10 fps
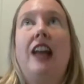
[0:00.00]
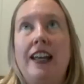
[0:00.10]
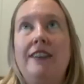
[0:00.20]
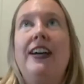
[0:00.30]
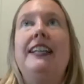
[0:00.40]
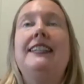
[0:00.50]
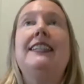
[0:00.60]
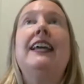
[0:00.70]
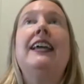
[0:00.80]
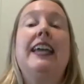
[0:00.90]
lot of
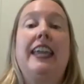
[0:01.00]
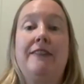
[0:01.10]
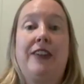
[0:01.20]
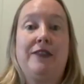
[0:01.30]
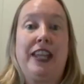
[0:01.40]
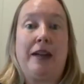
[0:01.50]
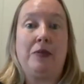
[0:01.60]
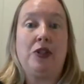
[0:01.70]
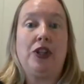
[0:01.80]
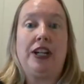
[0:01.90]
us, if given the
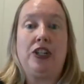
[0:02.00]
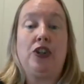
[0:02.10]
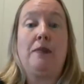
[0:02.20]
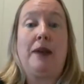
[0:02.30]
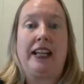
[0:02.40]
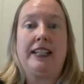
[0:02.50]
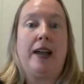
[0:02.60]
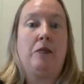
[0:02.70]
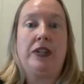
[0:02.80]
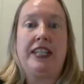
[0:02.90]
opportunity to go back in
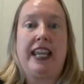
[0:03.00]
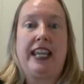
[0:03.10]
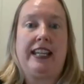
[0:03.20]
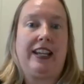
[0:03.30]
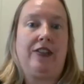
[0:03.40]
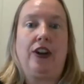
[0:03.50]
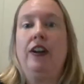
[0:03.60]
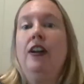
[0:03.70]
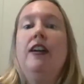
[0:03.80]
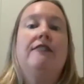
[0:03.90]
time, would take it
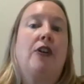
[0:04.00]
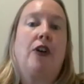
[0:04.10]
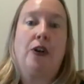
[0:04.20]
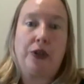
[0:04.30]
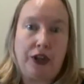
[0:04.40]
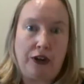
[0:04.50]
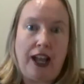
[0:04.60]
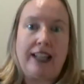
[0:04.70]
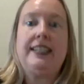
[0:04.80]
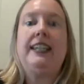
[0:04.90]
either for our own
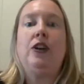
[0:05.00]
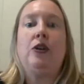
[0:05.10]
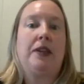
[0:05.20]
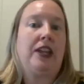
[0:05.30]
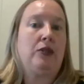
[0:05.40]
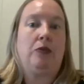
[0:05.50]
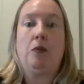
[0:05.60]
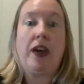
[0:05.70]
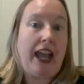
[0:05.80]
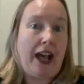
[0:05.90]
curiosity or because we
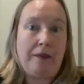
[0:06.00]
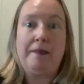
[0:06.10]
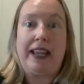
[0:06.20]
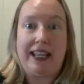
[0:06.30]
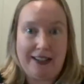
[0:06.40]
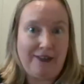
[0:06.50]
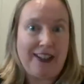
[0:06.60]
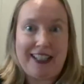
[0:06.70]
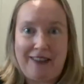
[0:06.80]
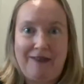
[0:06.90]
want to help and make a
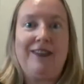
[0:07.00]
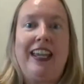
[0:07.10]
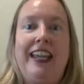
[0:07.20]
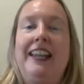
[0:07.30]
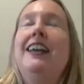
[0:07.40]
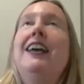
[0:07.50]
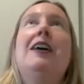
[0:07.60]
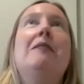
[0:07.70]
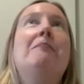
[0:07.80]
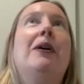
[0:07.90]
difference, like Vivian.
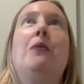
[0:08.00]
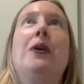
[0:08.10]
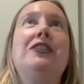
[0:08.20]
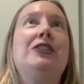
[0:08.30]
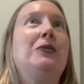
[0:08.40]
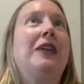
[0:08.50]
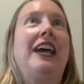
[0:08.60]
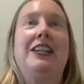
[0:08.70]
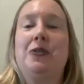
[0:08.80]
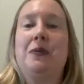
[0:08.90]
But once you
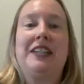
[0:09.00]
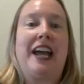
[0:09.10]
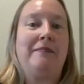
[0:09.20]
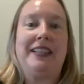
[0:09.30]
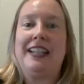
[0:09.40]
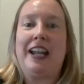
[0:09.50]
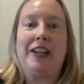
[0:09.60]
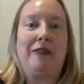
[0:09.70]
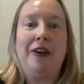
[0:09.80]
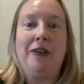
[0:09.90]
get into a time that's not
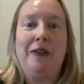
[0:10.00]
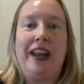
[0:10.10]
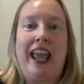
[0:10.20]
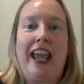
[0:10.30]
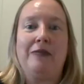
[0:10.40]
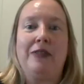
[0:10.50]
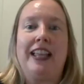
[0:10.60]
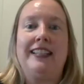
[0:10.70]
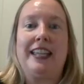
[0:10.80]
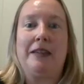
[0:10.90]
your own and
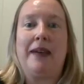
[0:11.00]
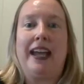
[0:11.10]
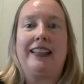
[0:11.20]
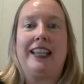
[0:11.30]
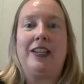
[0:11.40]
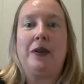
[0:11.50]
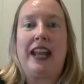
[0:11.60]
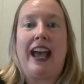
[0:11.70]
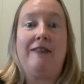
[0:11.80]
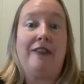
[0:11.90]
realize the impact that you can
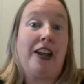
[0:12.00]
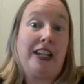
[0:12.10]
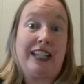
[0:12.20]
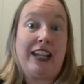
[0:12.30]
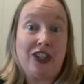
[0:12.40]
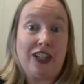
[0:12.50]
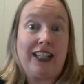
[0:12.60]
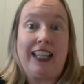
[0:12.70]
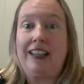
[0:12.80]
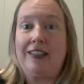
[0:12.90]
have
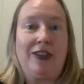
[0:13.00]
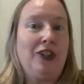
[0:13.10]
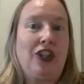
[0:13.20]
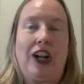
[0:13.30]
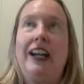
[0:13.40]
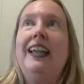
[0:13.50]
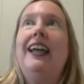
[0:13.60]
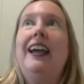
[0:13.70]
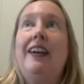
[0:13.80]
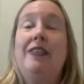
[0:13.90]
unintentionally on the future,
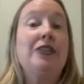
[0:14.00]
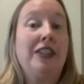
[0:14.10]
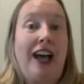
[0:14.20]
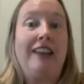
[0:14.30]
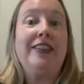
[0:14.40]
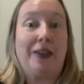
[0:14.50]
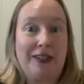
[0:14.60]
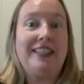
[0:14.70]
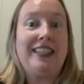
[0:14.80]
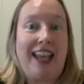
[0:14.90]
there's a lot that
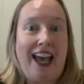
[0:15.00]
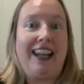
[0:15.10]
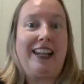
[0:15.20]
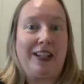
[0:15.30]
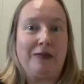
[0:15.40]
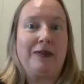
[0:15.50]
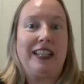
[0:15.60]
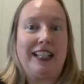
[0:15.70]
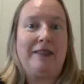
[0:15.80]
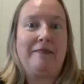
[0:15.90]
goes into that. And it's
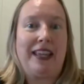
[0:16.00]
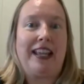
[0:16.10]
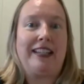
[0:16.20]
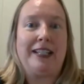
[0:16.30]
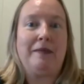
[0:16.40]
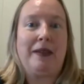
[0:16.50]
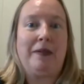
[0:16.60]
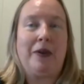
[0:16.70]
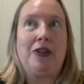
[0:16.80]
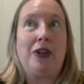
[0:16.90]
really something, it does make
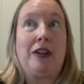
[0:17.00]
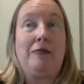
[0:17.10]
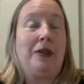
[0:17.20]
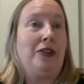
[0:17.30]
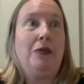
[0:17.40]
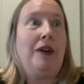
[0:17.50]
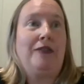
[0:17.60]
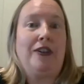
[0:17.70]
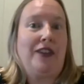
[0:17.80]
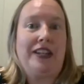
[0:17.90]
me wonder if we do
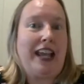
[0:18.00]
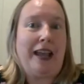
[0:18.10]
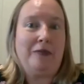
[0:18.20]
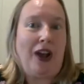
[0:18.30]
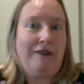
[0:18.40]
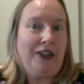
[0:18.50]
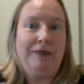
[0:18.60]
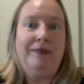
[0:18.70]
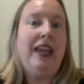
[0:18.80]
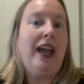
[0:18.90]
ever invent time
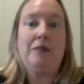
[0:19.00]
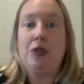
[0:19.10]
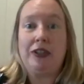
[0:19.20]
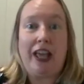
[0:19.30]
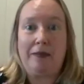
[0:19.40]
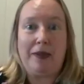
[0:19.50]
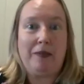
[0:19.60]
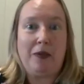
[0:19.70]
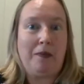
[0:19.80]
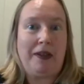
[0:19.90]
travel. I'm sure a lot of
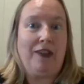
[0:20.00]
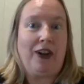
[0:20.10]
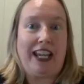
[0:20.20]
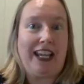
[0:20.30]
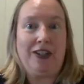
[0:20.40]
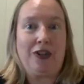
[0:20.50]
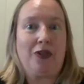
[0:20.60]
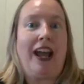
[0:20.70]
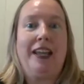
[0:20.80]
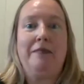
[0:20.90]
people will be very keen to
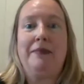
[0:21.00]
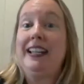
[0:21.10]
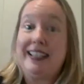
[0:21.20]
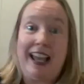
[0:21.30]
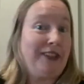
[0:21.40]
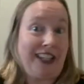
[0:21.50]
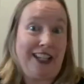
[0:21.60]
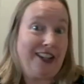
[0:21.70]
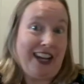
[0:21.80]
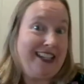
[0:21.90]
try it, but is that
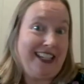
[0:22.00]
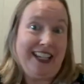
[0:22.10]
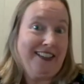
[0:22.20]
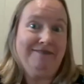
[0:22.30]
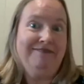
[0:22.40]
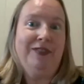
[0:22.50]
really a good idea?